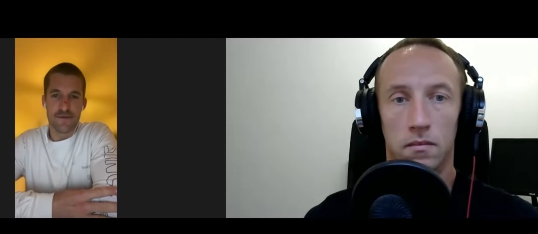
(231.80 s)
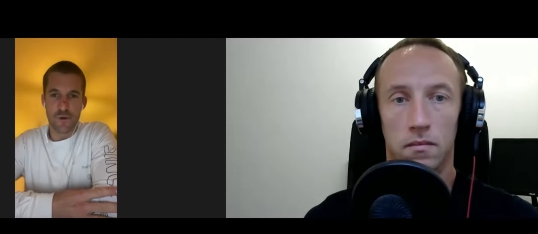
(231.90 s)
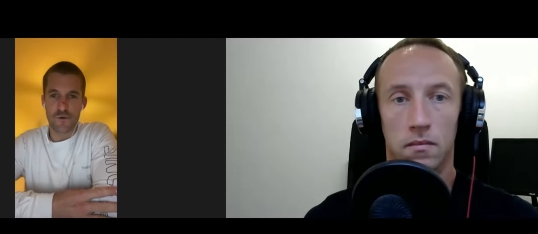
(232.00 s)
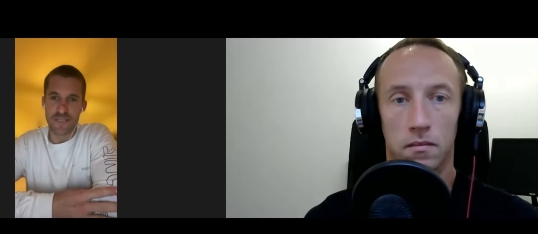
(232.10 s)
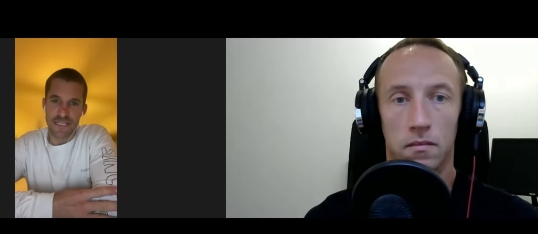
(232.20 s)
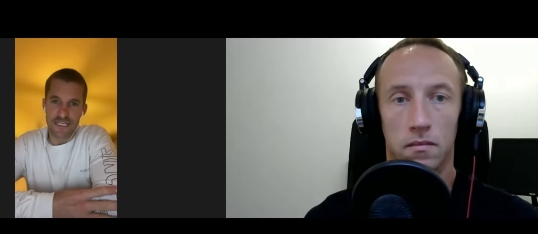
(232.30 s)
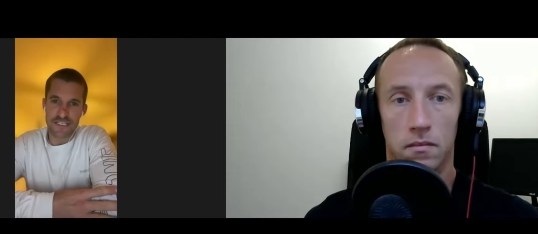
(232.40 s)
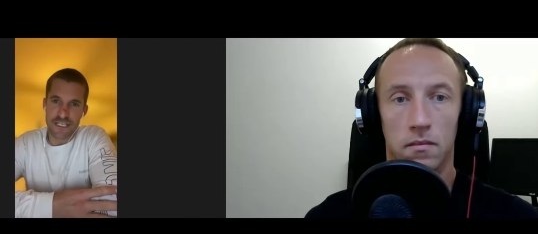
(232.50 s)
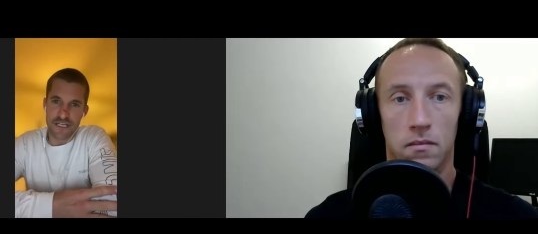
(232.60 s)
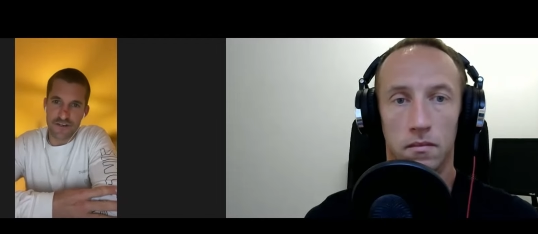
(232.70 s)
Speaker 1: more than
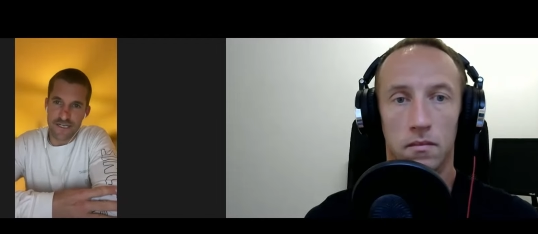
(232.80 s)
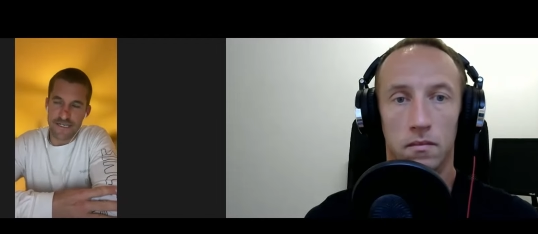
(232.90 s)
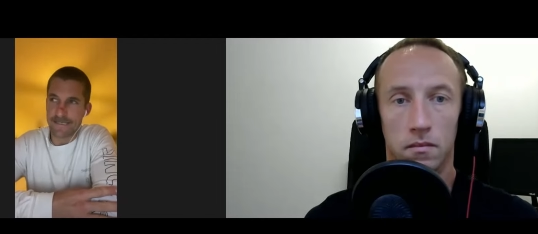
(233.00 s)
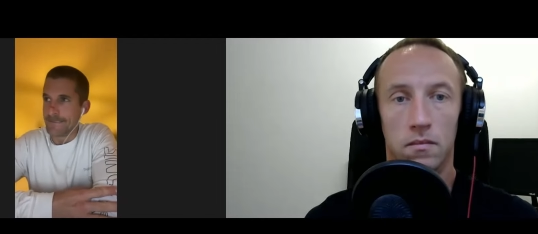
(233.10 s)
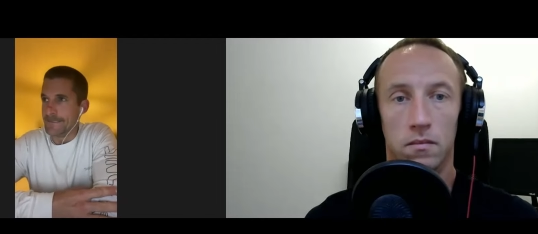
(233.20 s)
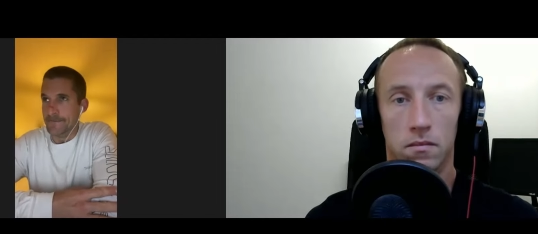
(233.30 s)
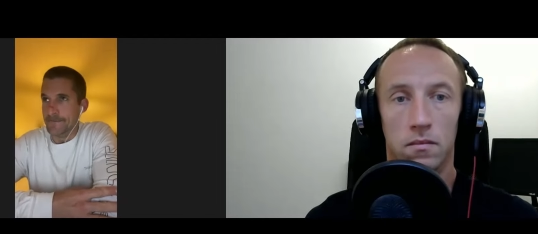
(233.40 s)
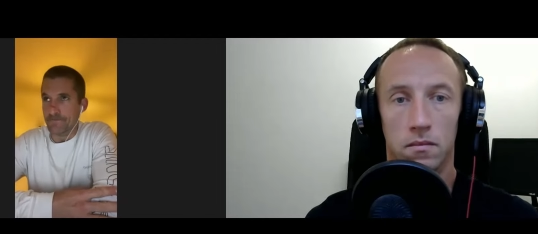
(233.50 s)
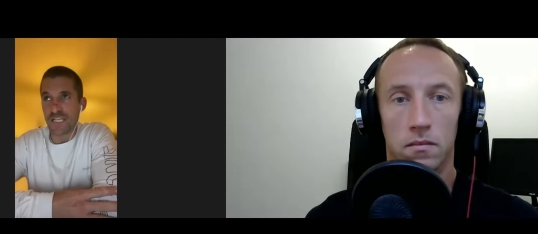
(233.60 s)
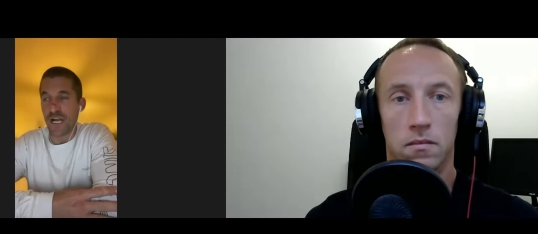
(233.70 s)
last year, and
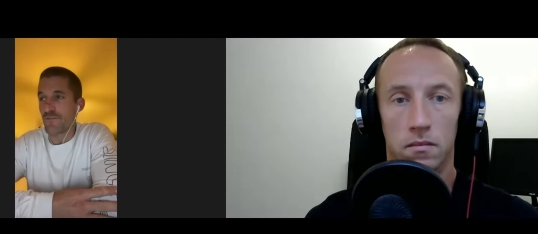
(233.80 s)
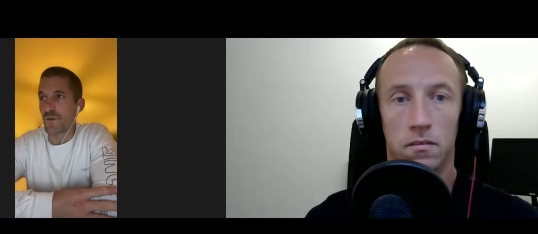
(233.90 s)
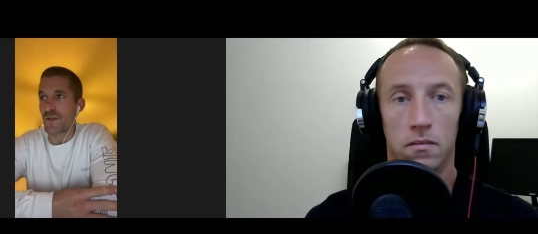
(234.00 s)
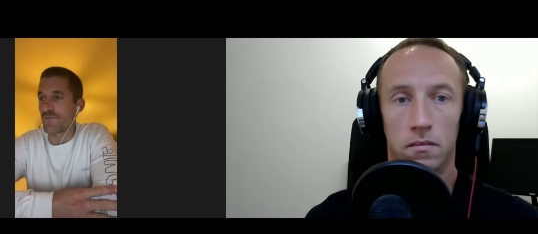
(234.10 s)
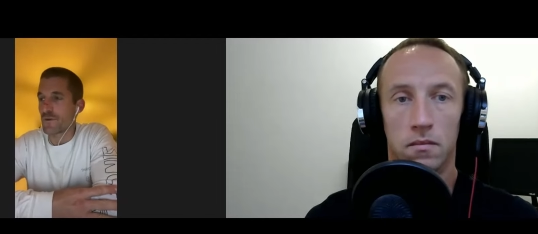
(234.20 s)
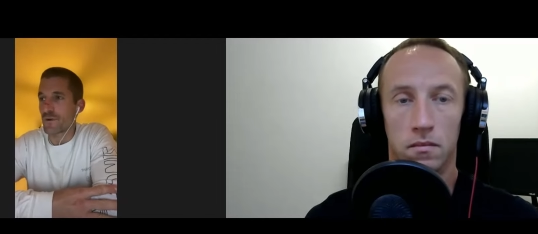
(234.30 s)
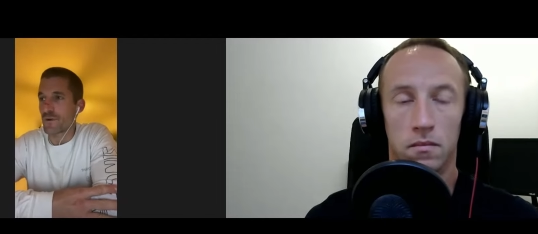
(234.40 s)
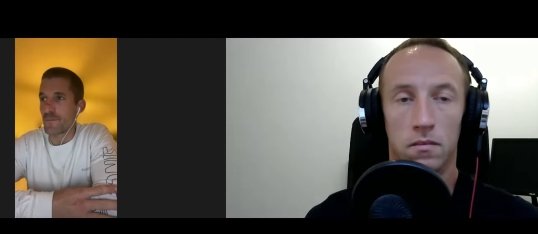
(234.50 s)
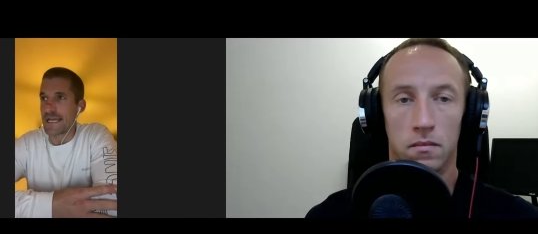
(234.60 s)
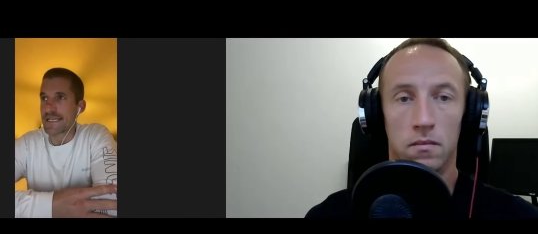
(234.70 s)
you know if you if you want to
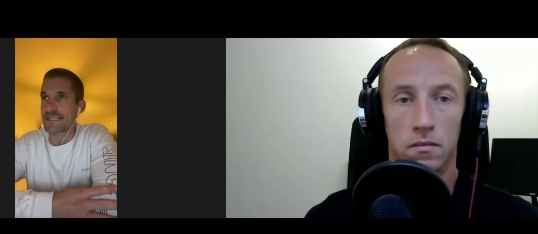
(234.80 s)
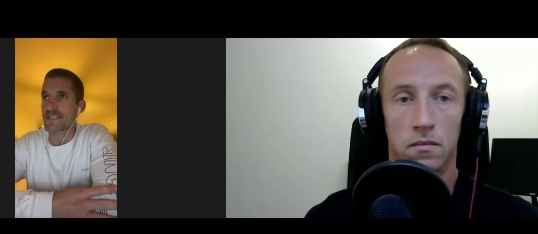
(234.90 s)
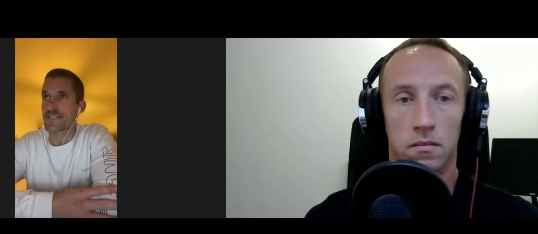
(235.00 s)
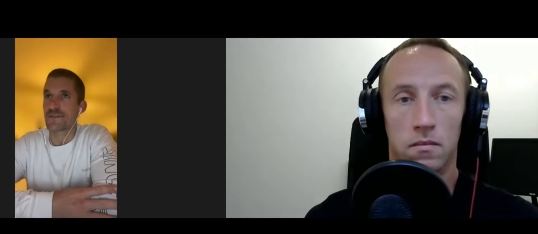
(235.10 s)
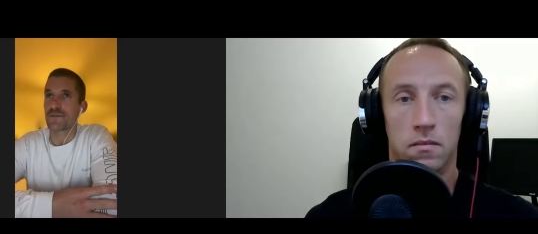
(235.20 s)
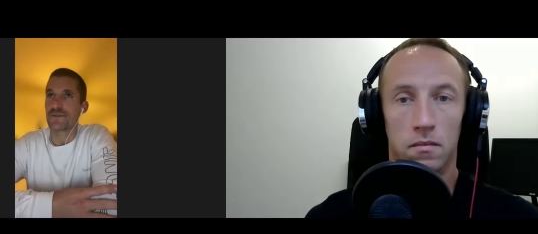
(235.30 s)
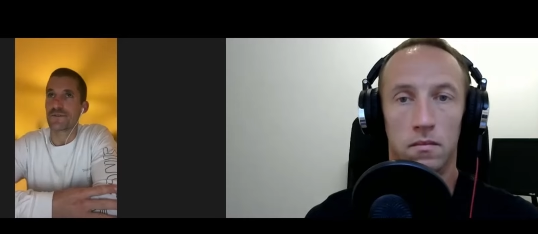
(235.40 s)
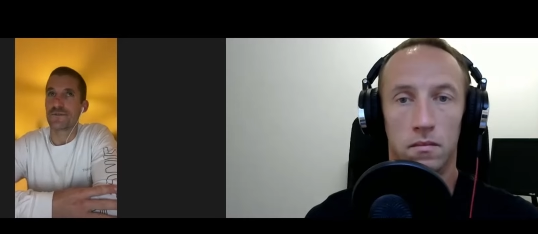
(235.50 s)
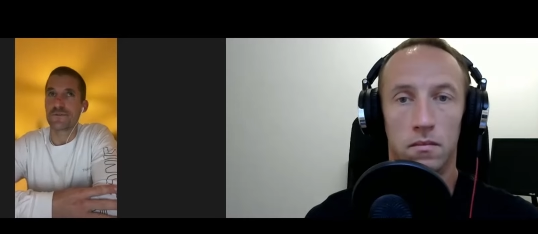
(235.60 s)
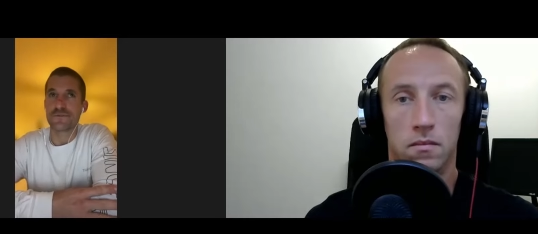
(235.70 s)
make it
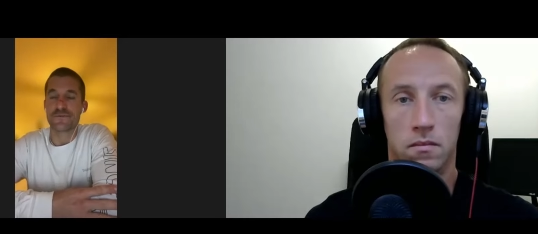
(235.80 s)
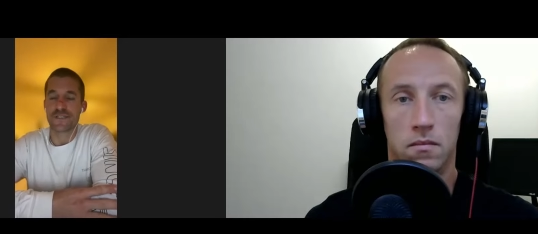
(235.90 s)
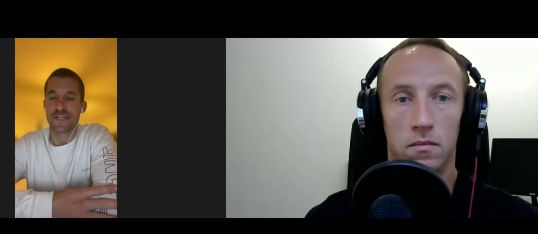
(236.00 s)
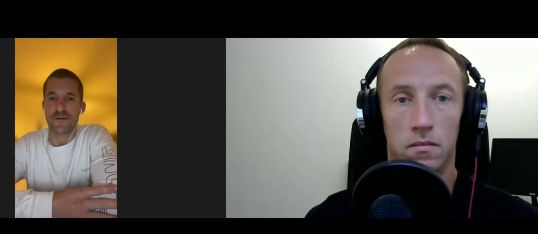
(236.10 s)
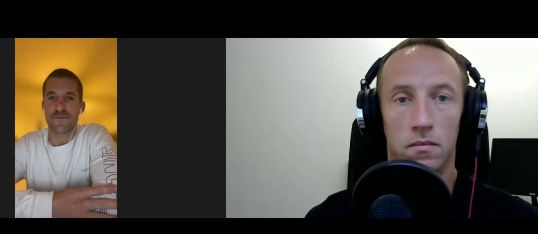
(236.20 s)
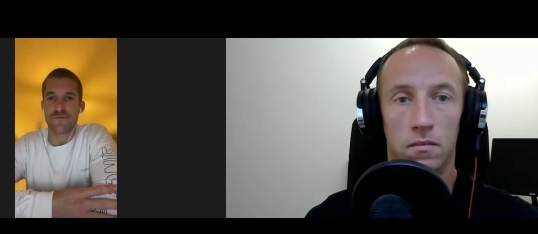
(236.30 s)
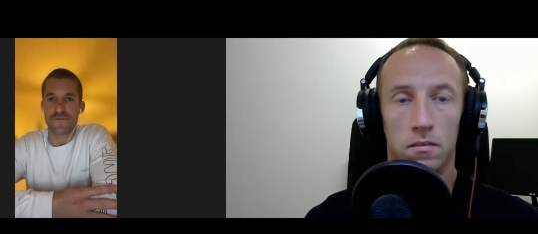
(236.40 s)
to you know,